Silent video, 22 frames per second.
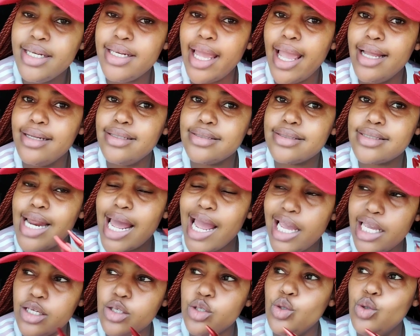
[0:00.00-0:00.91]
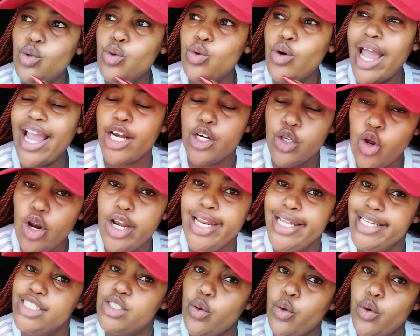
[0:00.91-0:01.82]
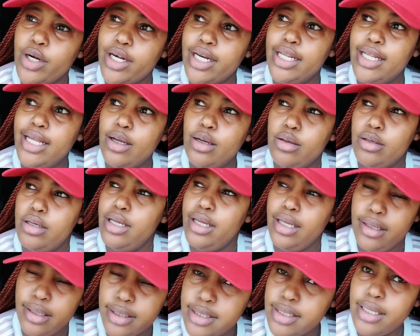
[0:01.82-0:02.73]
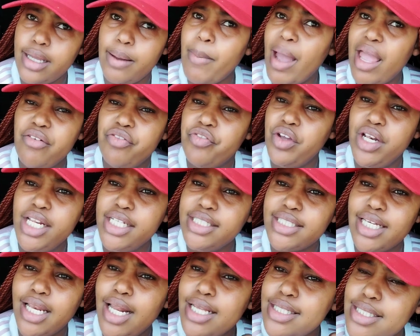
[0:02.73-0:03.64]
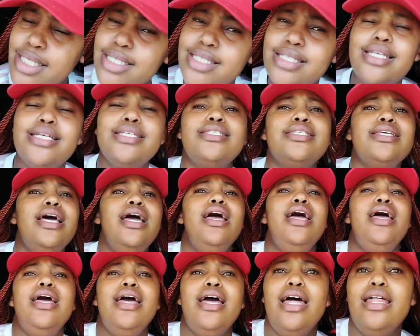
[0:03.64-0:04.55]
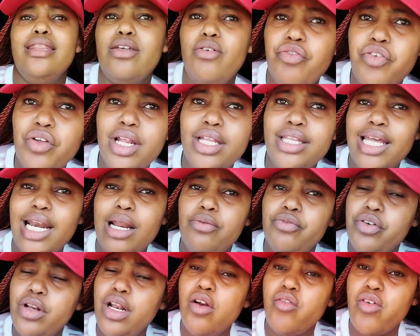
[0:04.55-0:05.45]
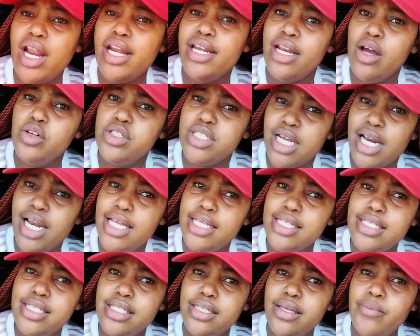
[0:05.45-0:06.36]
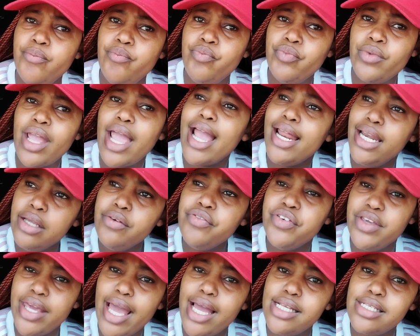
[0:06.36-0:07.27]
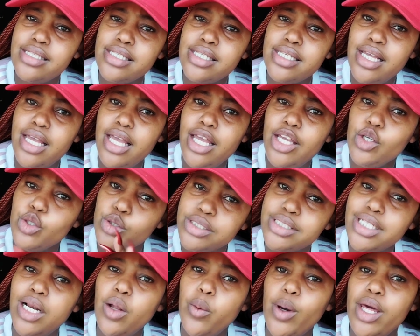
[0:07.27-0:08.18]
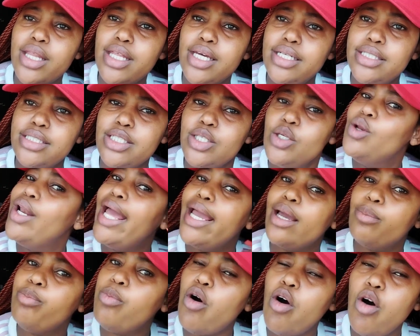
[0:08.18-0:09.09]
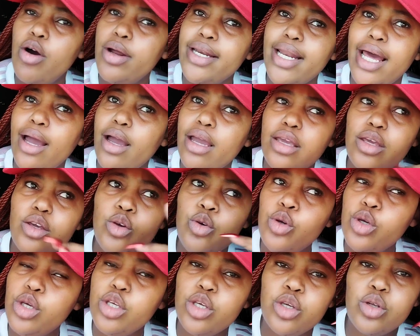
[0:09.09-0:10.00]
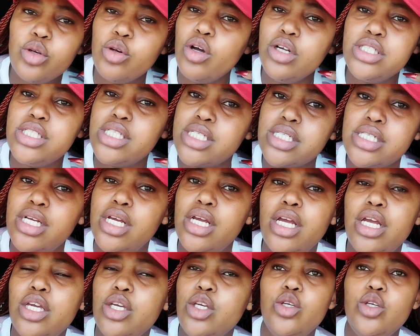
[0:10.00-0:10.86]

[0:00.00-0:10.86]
it enters, you acknowledge, or am I feeling jealousy? Is this the feeling that I'm feeling right now, jealousy? And if yes, you deal with it. You like born. You're not